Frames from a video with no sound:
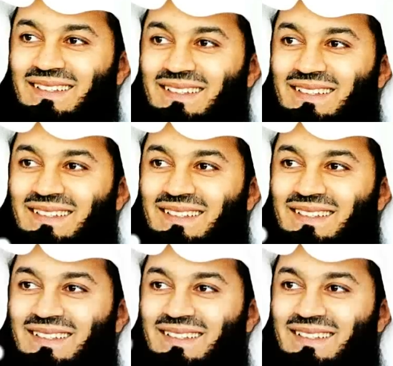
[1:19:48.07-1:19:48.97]
Why?
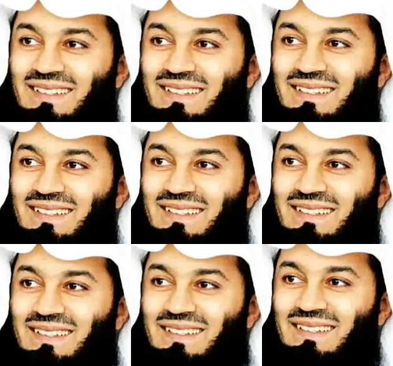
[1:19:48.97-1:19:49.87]
May Allah
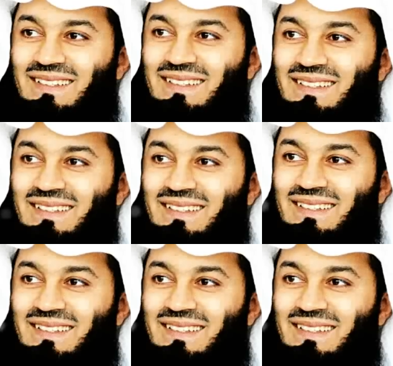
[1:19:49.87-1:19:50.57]
strengthen us all.